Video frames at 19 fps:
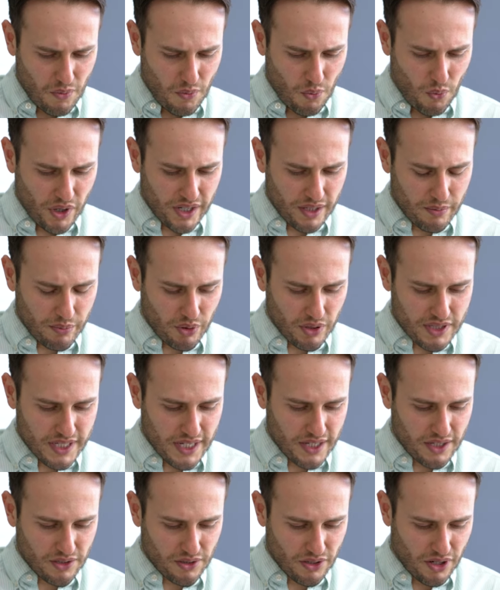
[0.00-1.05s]
what in
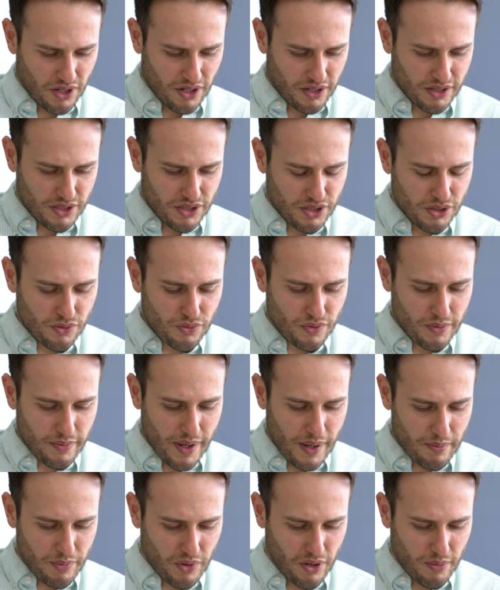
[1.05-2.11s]
particular do you
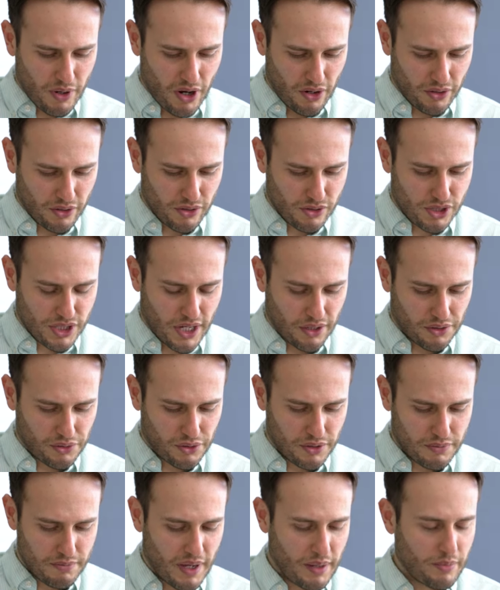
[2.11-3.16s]
remember about your childhood